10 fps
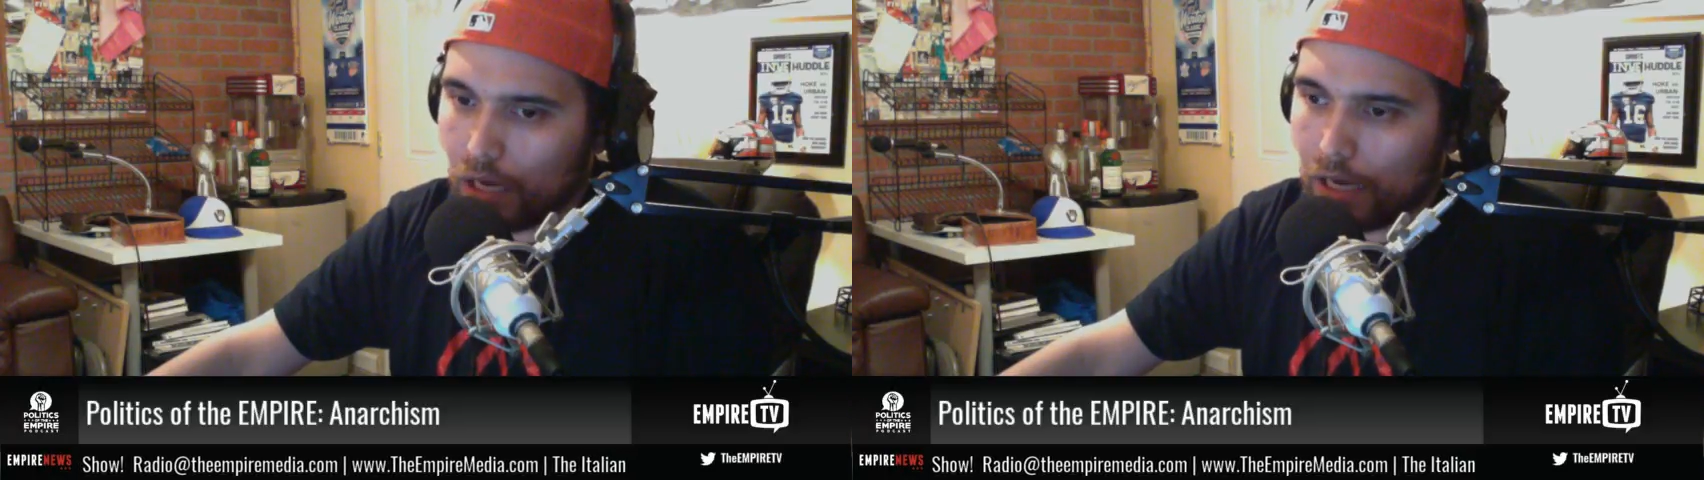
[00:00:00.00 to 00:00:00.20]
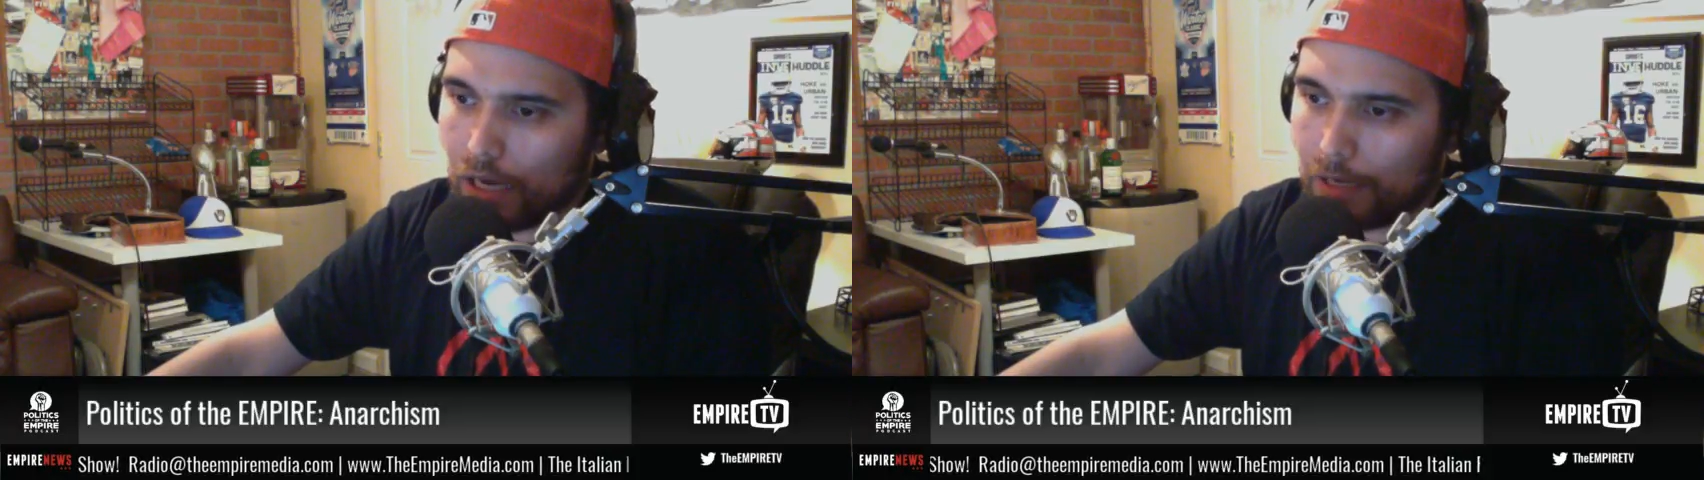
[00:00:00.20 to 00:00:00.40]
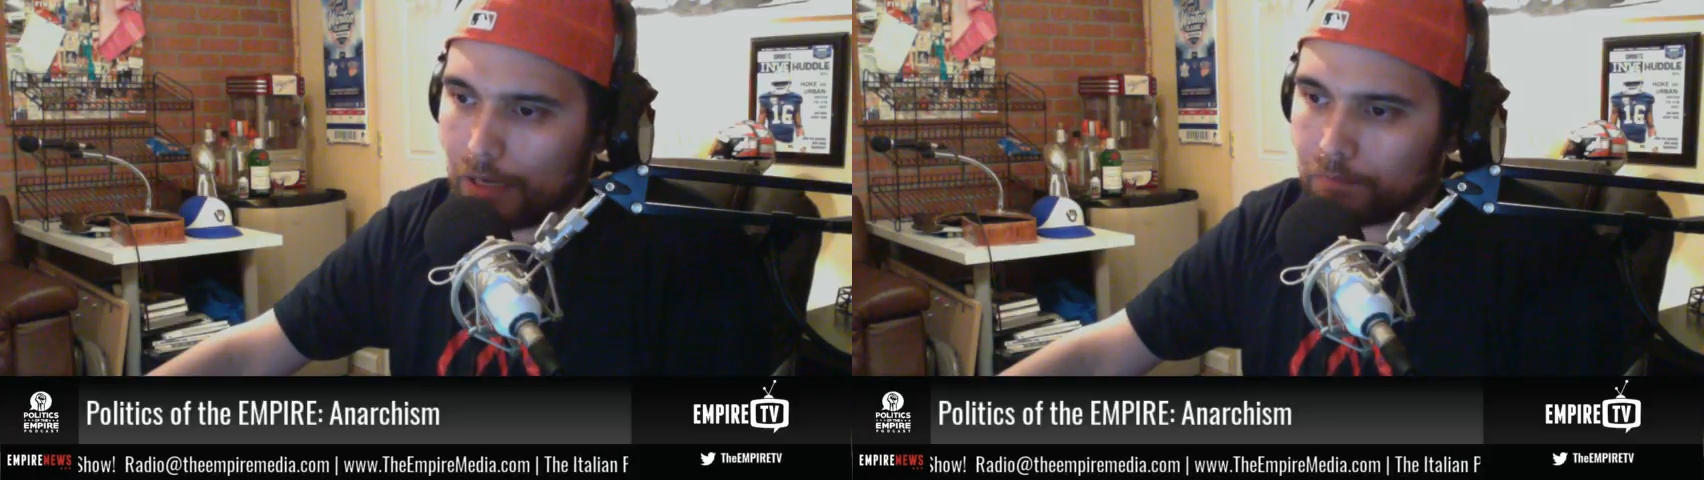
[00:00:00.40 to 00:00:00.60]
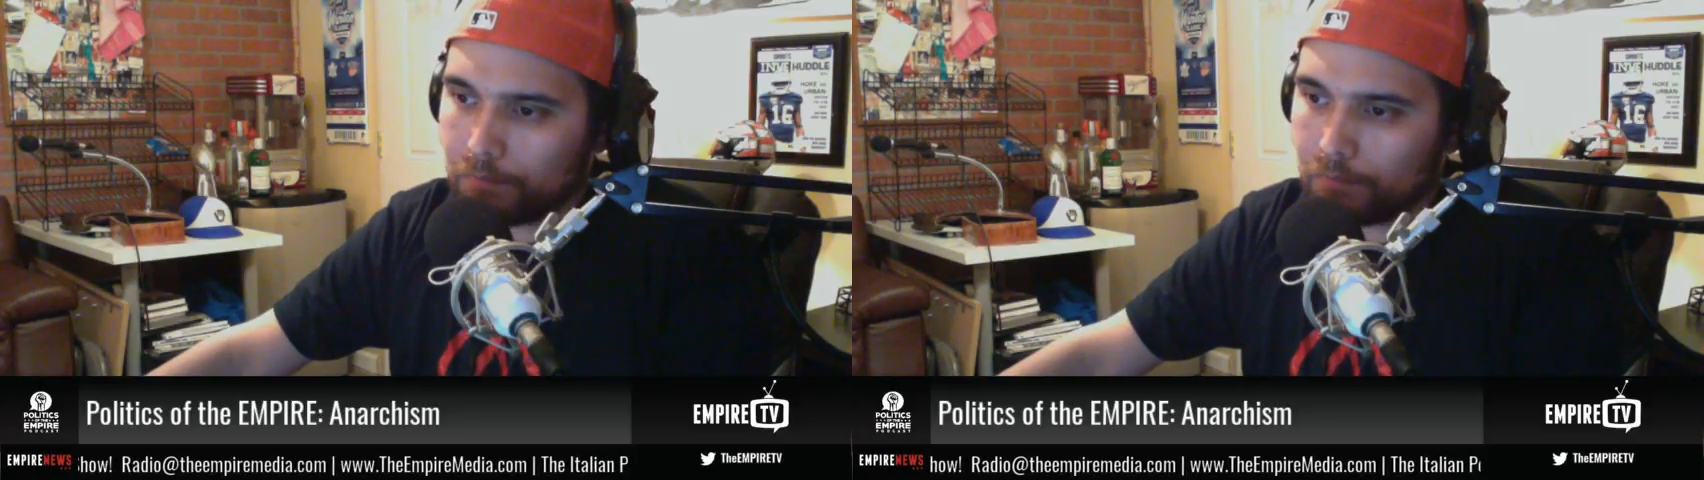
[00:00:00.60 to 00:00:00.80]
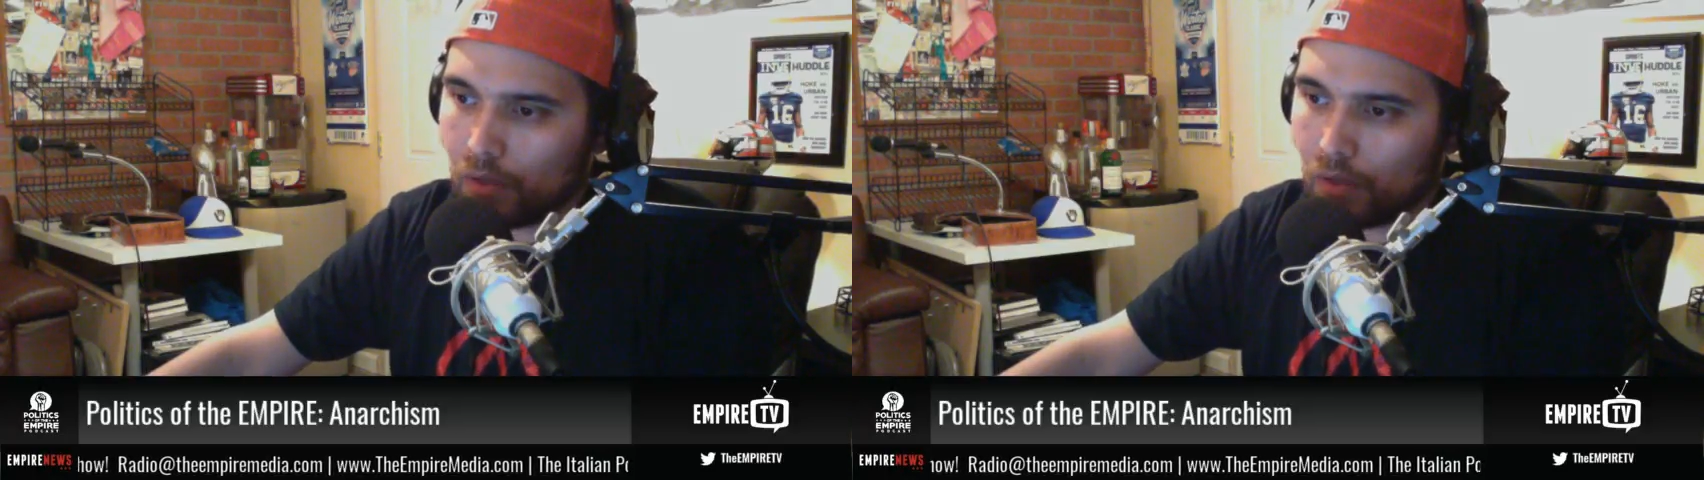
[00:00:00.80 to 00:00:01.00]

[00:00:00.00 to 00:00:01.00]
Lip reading: that that's something,